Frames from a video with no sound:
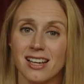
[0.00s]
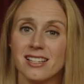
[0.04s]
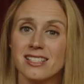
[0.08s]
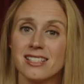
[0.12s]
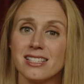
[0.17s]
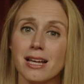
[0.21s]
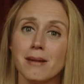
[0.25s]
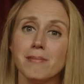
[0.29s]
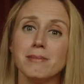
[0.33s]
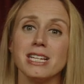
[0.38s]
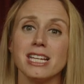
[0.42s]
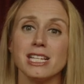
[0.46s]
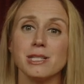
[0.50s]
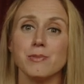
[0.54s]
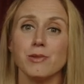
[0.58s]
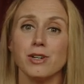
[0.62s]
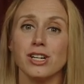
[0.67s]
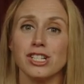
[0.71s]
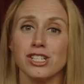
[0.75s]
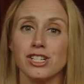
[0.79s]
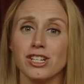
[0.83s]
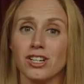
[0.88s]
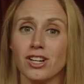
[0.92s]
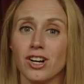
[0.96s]
Some
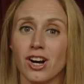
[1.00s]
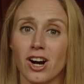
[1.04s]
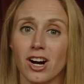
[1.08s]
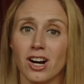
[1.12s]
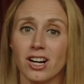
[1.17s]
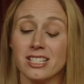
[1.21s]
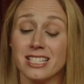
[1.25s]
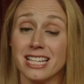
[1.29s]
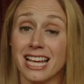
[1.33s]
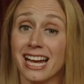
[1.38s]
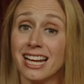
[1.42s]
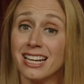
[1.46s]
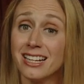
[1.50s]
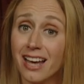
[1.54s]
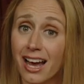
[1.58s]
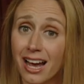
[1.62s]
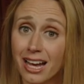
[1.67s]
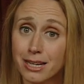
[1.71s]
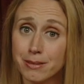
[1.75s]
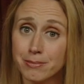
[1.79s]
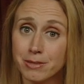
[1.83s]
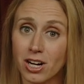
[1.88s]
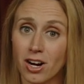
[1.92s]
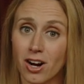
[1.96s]
desperation cards and
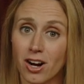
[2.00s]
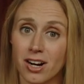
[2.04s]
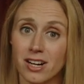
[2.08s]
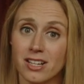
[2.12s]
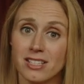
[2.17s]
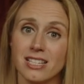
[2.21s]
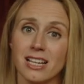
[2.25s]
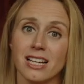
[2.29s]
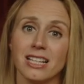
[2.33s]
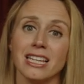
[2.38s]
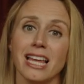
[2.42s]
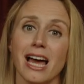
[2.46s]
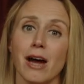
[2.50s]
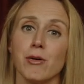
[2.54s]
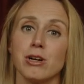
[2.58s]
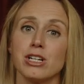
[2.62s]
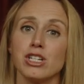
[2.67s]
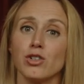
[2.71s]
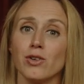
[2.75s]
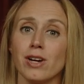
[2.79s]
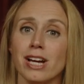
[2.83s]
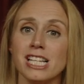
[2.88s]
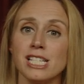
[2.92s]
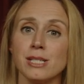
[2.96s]
item cards allow a
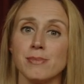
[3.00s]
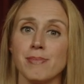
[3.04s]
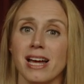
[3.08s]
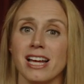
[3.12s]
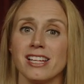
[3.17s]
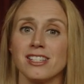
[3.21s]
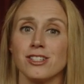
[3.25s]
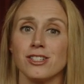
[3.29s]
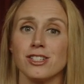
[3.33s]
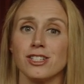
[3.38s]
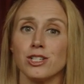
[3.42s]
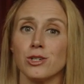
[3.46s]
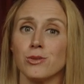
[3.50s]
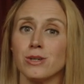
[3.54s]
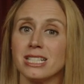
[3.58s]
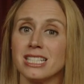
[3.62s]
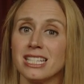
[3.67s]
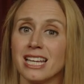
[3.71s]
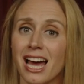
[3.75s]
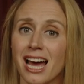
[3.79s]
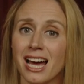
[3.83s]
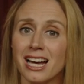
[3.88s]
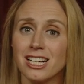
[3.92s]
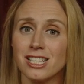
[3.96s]
trespasser to
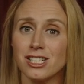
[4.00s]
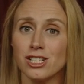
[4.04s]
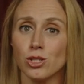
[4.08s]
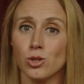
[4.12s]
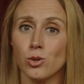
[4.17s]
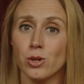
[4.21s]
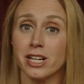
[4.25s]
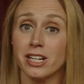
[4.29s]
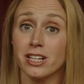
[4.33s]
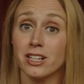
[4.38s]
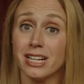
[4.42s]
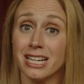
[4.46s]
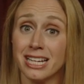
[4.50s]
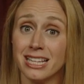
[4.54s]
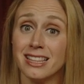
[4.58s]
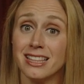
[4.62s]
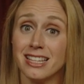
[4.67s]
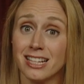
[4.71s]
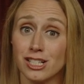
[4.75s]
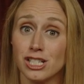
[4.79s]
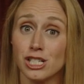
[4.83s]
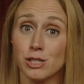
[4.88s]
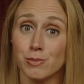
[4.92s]
attack a Sawyer in their